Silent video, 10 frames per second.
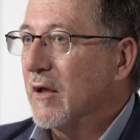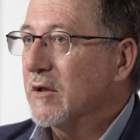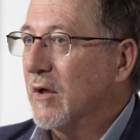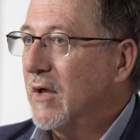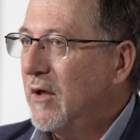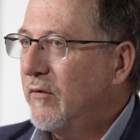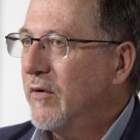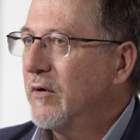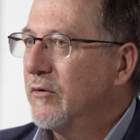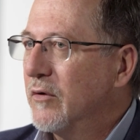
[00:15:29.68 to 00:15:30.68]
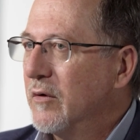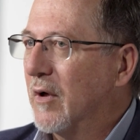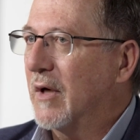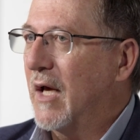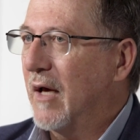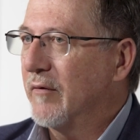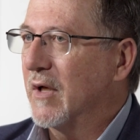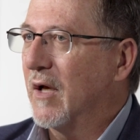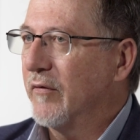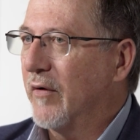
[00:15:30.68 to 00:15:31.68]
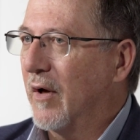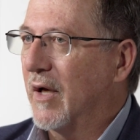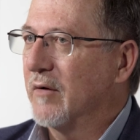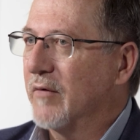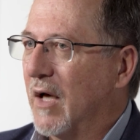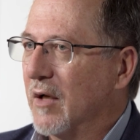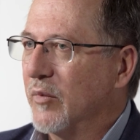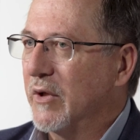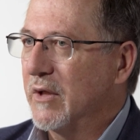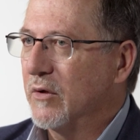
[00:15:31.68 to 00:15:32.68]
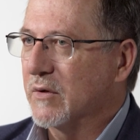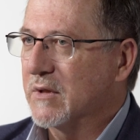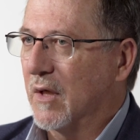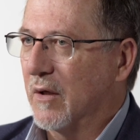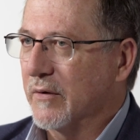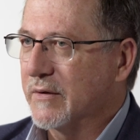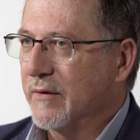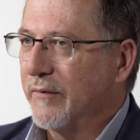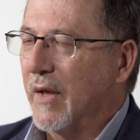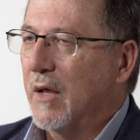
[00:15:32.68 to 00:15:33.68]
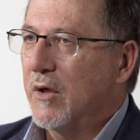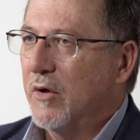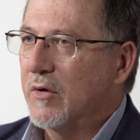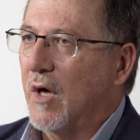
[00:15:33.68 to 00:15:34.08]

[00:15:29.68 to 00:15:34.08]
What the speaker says: So if you do not have enough iron available in your cells, you